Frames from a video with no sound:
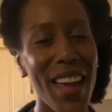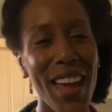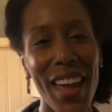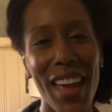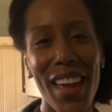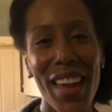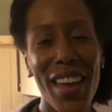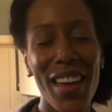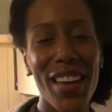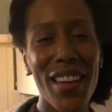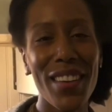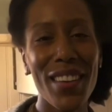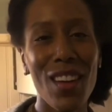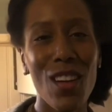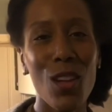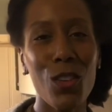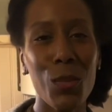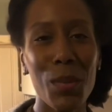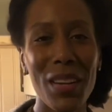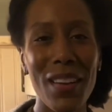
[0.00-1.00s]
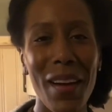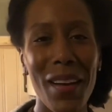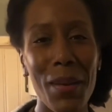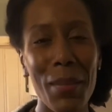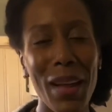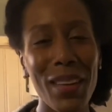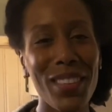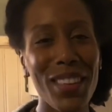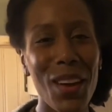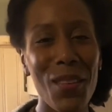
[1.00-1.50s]
and I'll also be talking
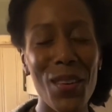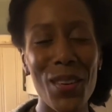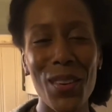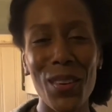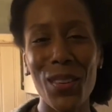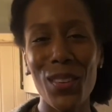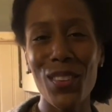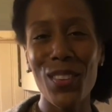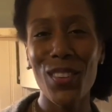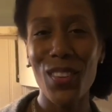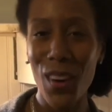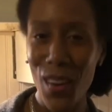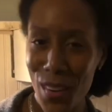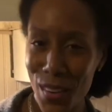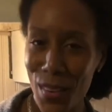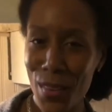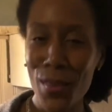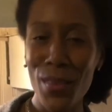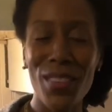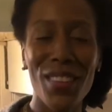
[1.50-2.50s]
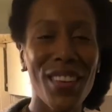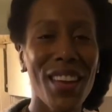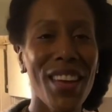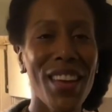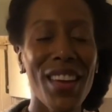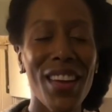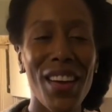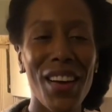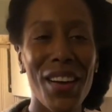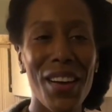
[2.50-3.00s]
about sourdough starters.
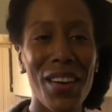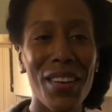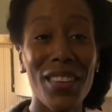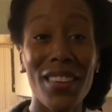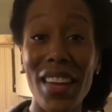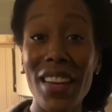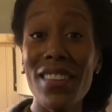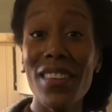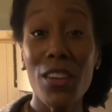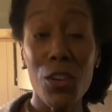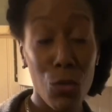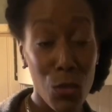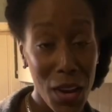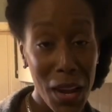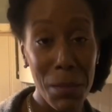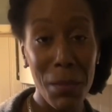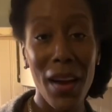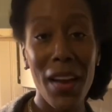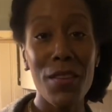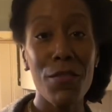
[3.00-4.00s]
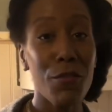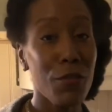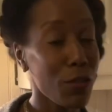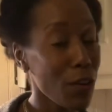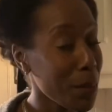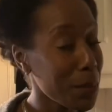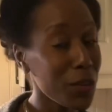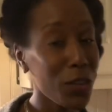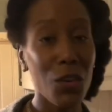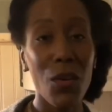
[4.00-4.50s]
Because I did create mine
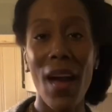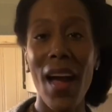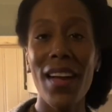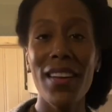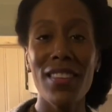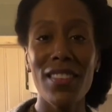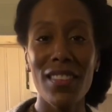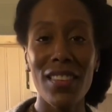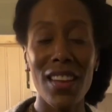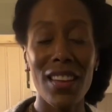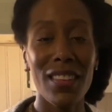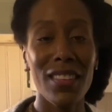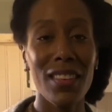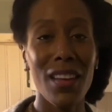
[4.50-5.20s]
from scratch. It's